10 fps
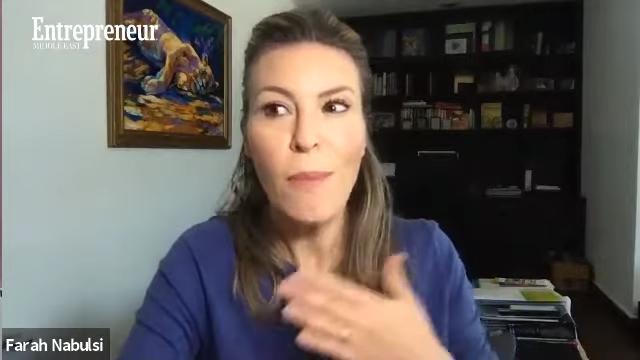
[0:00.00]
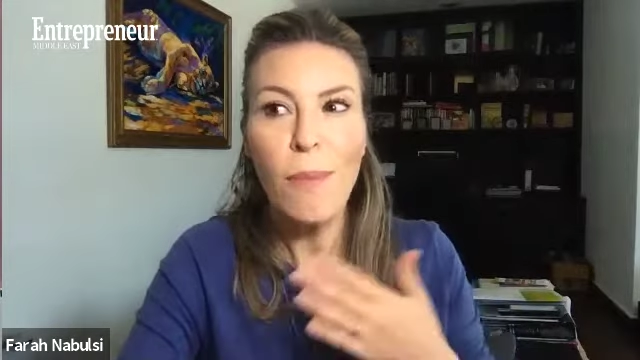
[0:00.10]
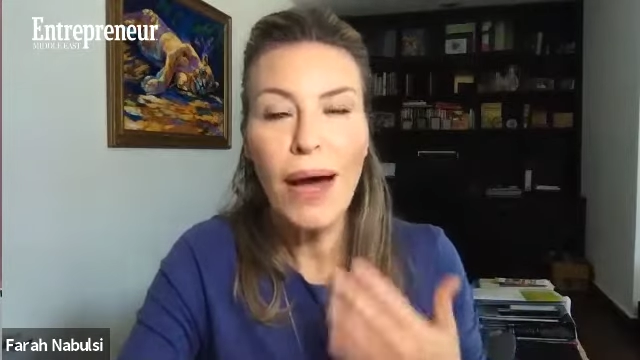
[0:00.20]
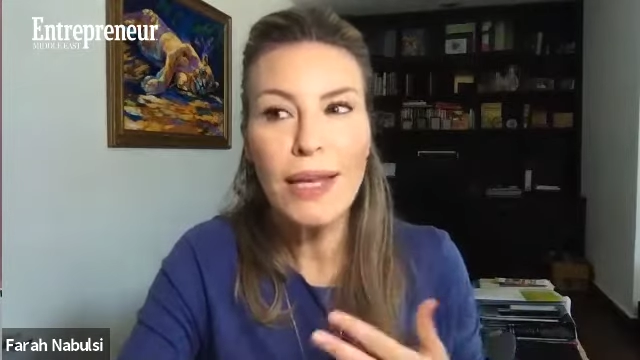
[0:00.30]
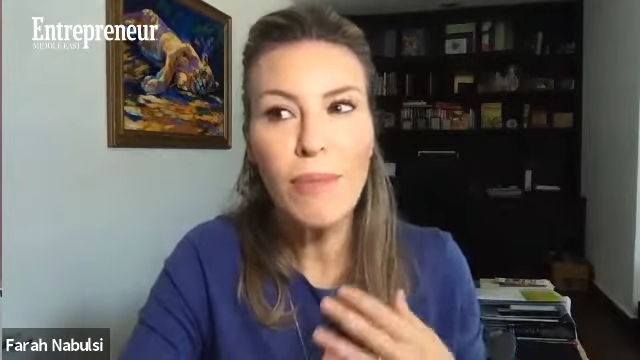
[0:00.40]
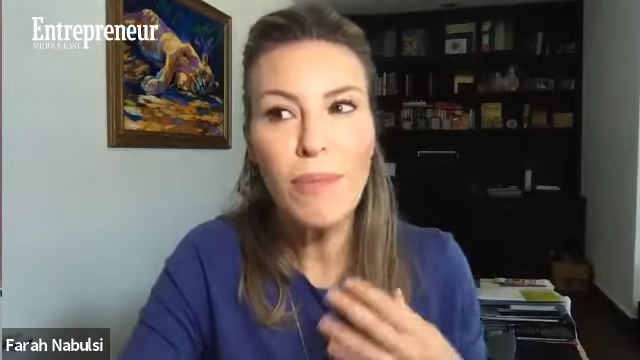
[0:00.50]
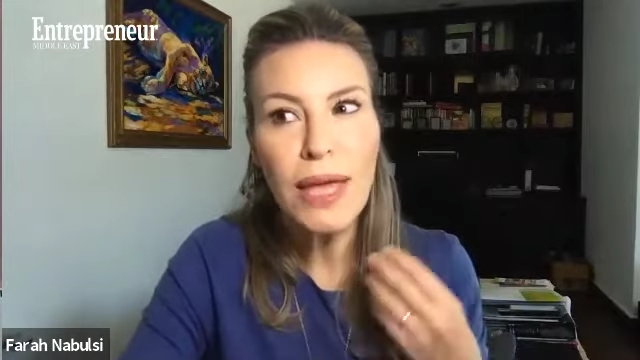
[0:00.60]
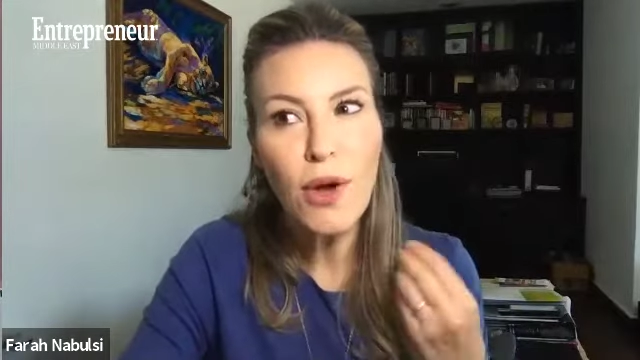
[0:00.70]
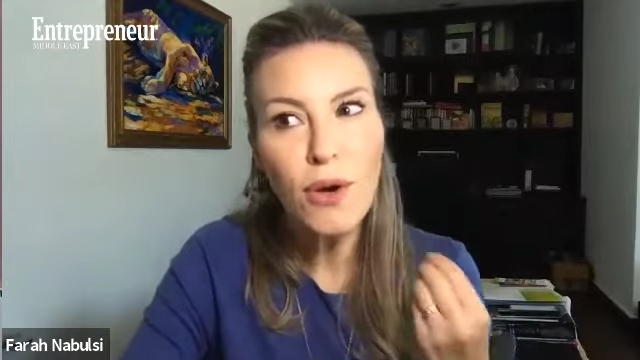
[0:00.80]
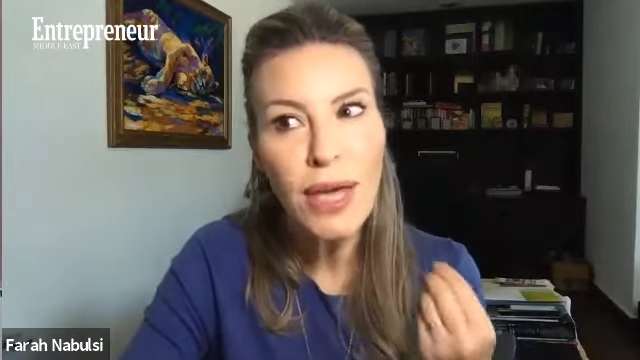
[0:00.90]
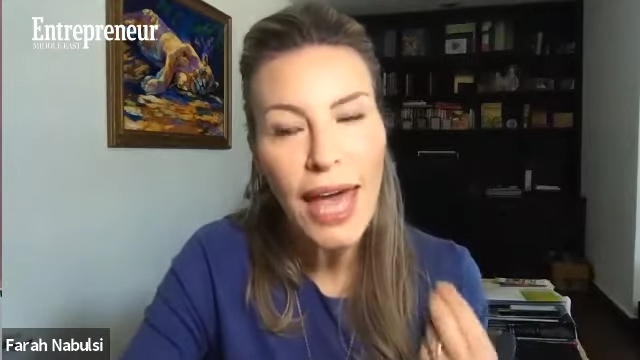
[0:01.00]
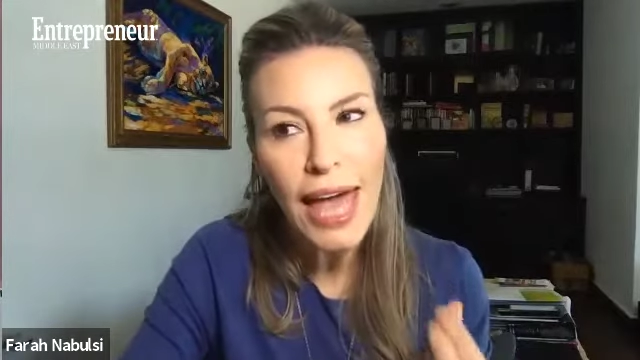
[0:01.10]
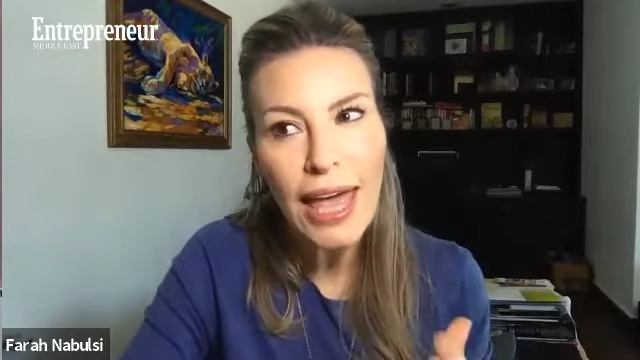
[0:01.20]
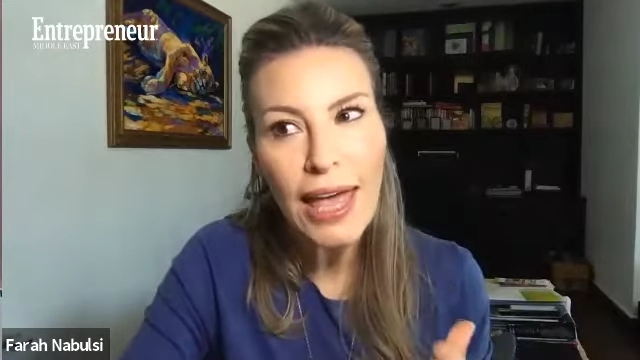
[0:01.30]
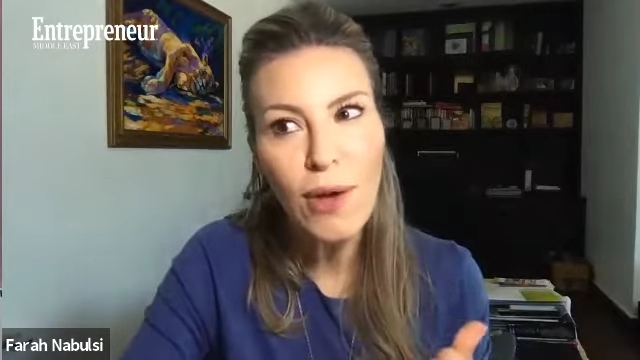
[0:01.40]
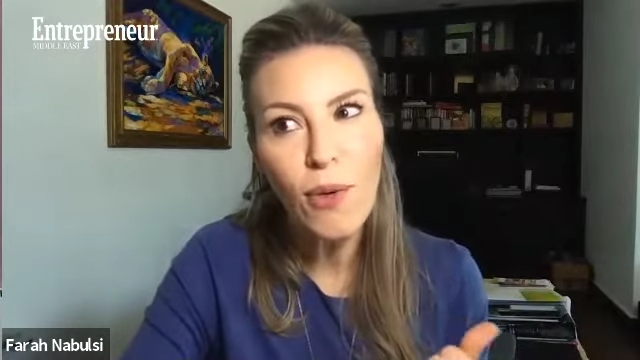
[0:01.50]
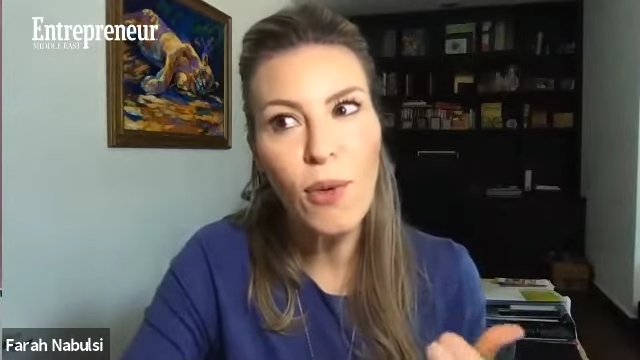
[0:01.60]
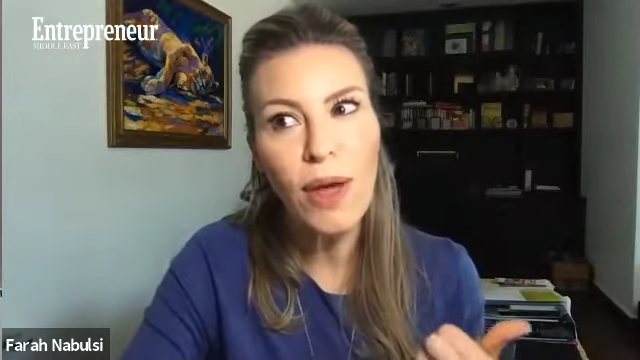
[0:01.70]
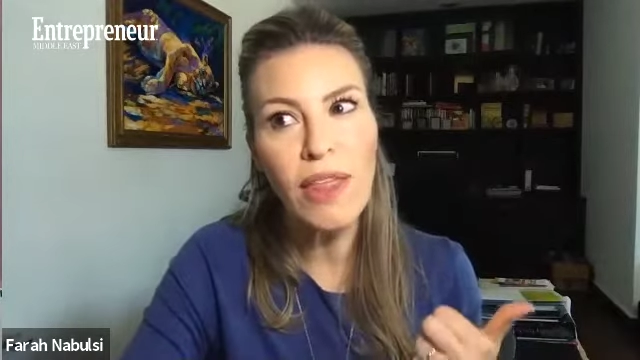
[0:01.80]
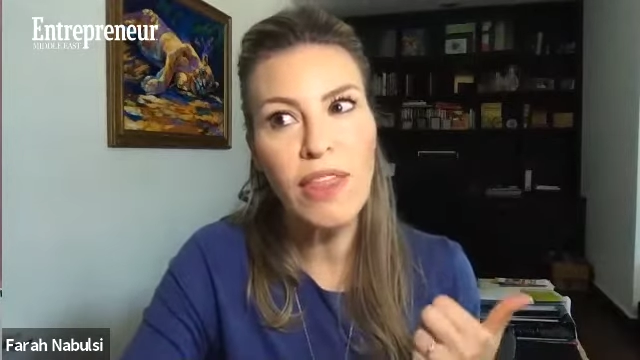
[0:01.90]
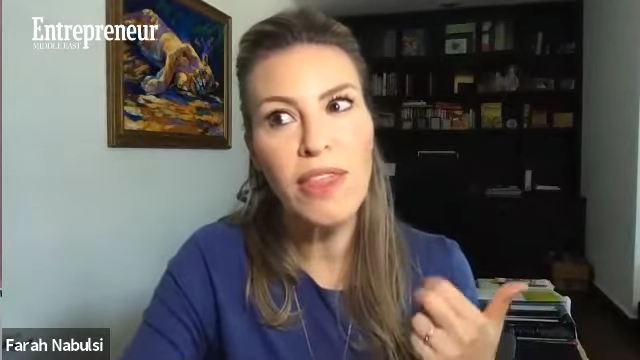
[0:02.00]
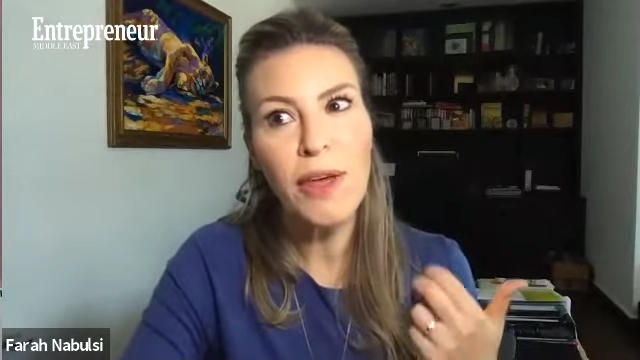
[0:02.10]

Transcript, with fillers: but being okay with